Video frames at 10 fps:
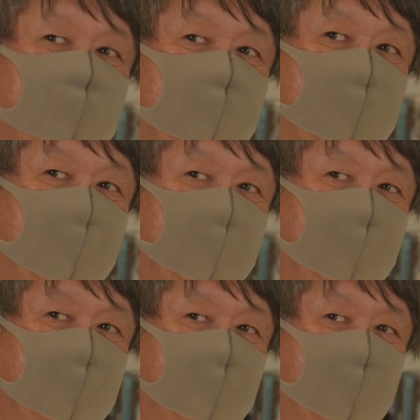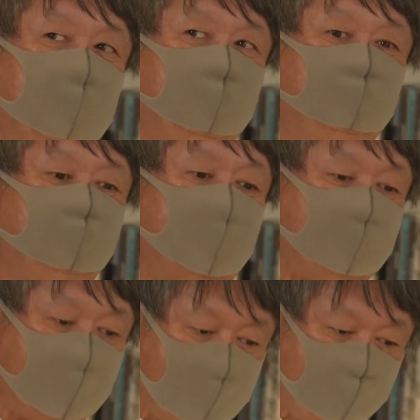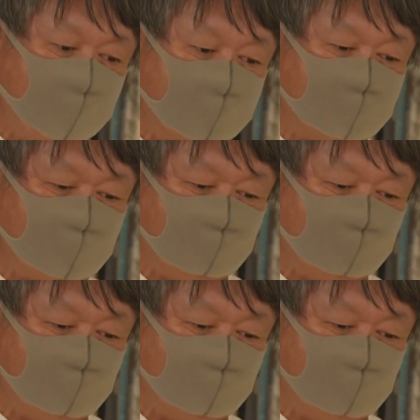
it into a concrete product.